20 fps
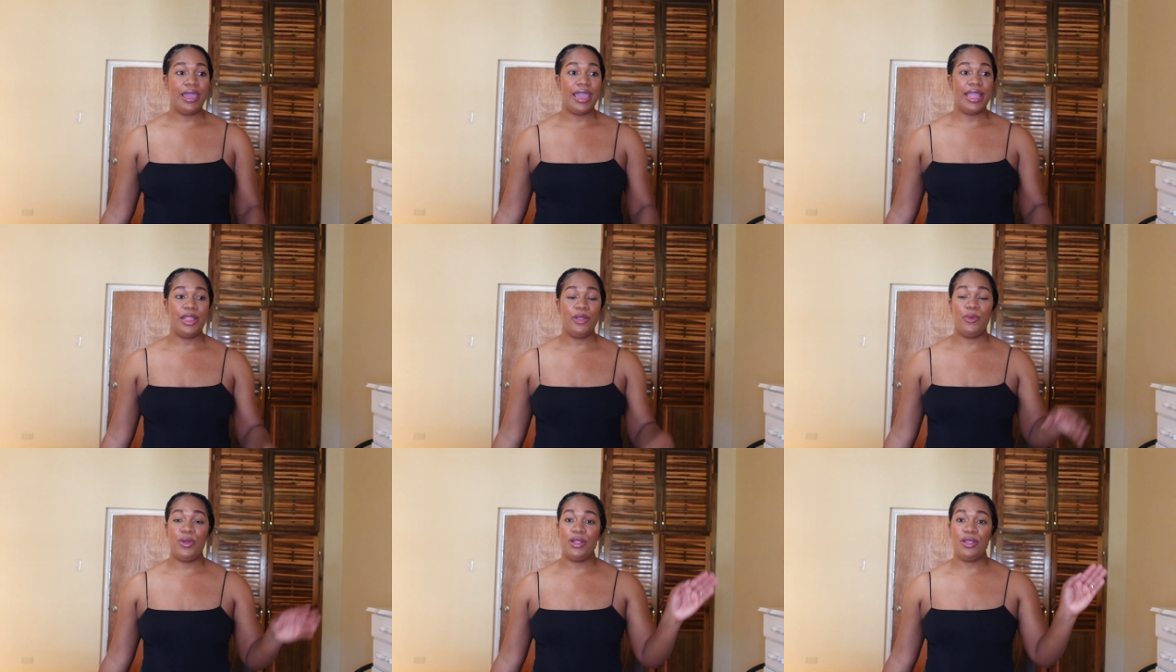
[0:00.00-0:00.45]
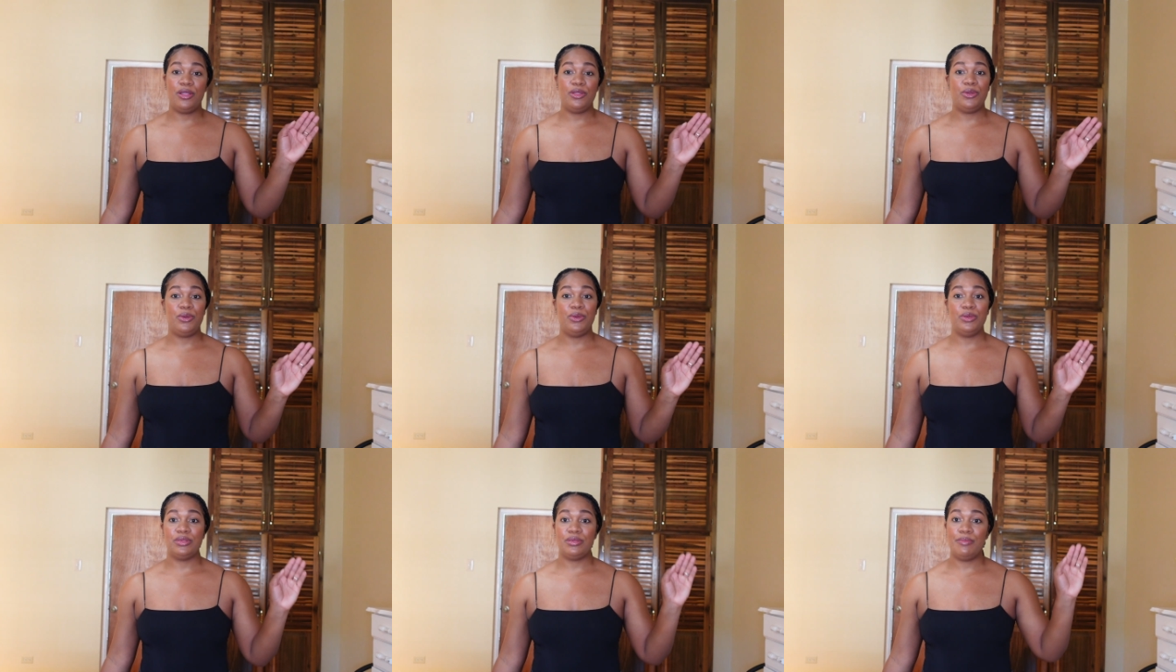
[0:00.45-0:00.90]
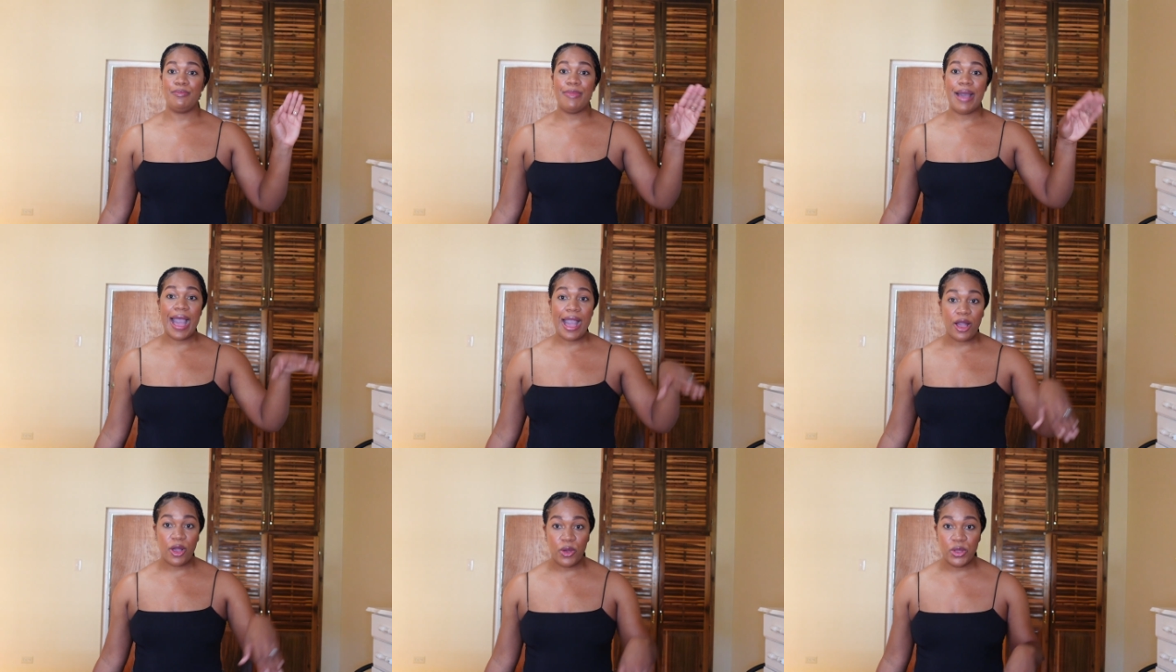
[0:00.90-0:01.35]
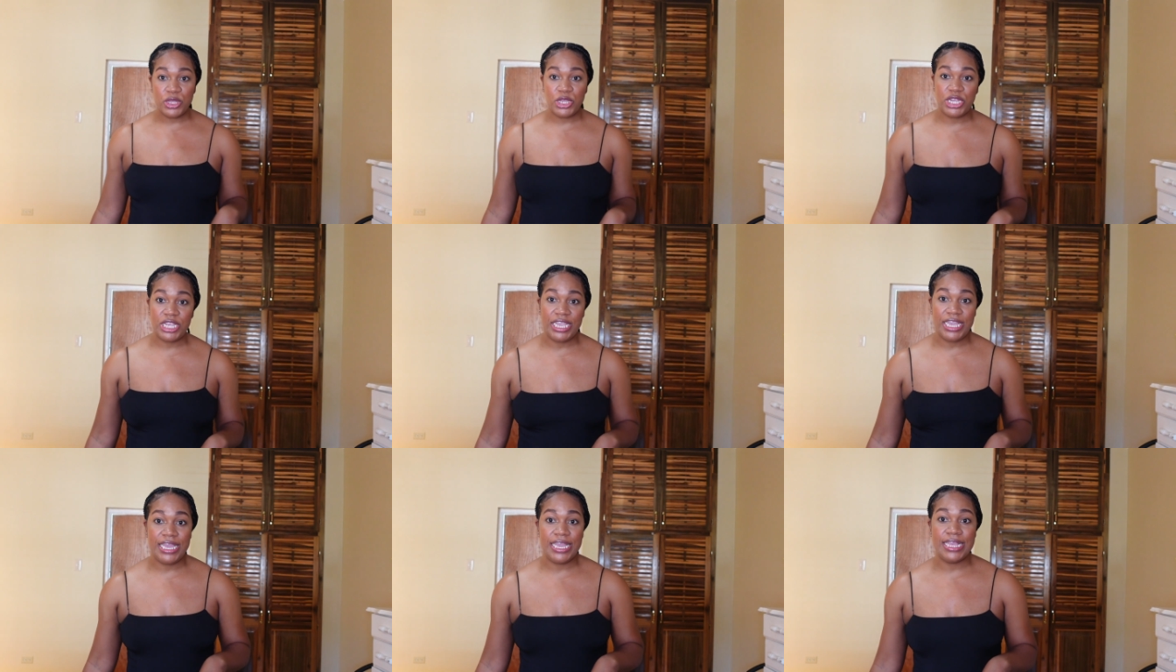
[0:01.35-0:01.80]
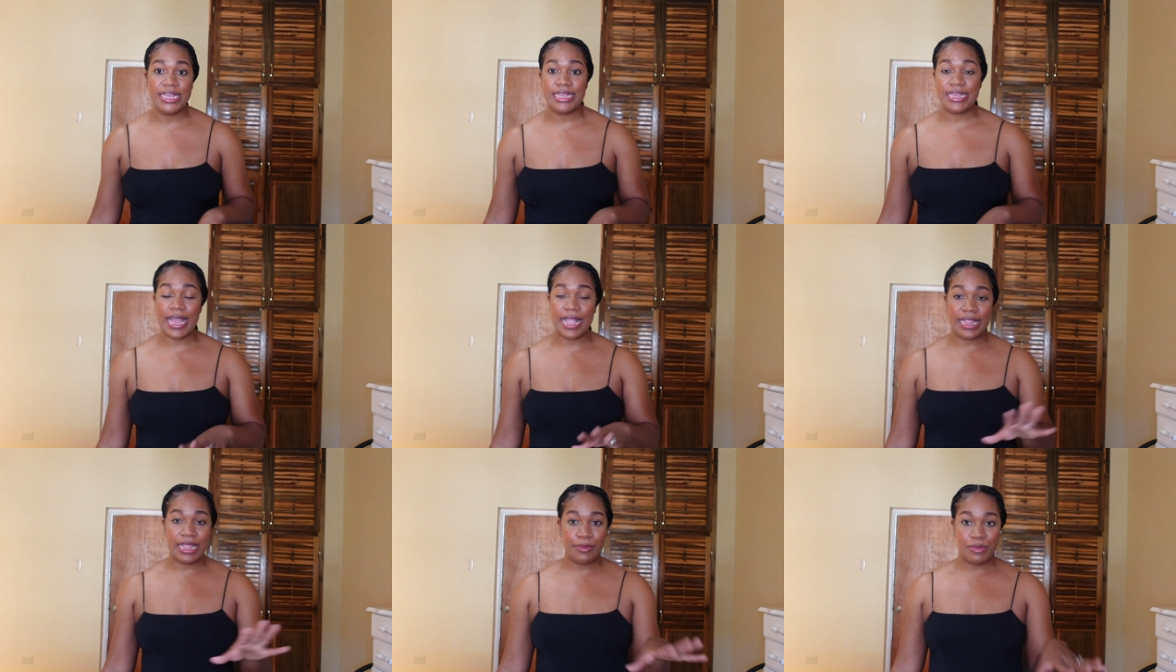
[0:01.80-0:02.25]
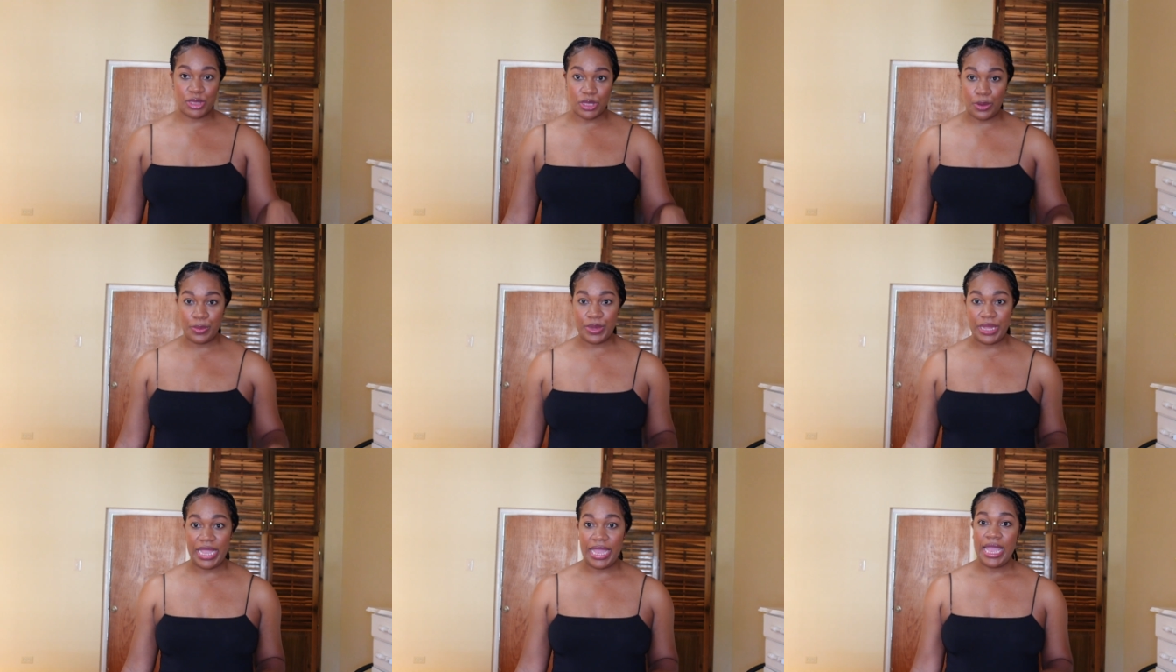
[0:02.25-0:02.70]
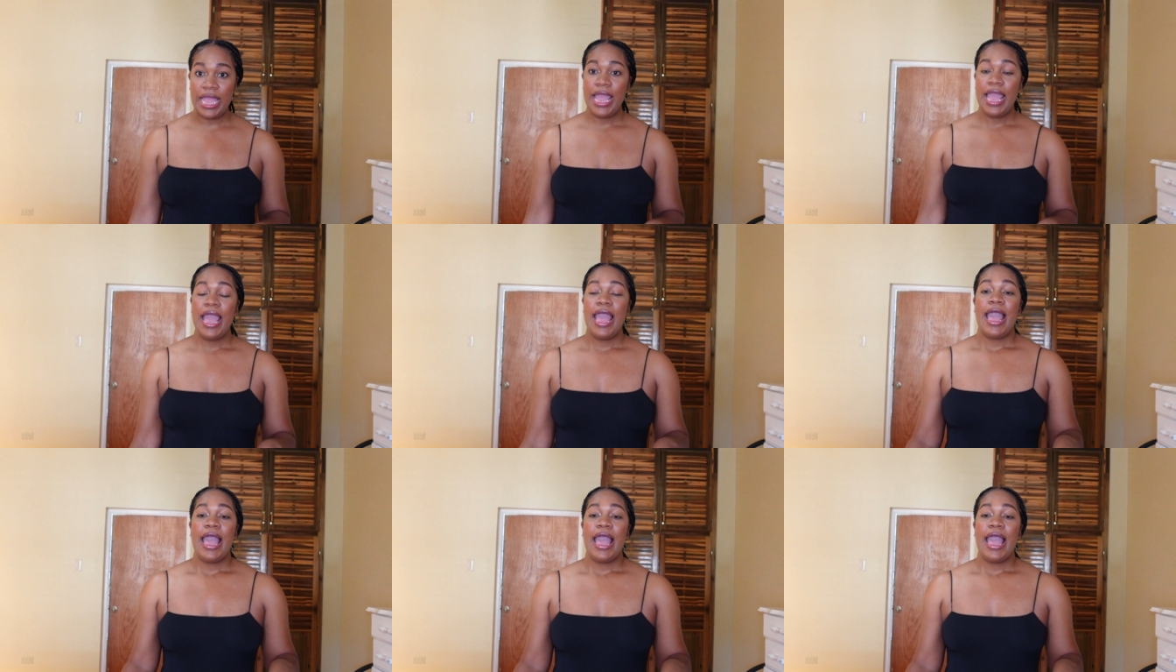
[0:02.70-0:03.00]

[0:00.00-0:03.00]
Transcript: any one of those mango jeans and them something there,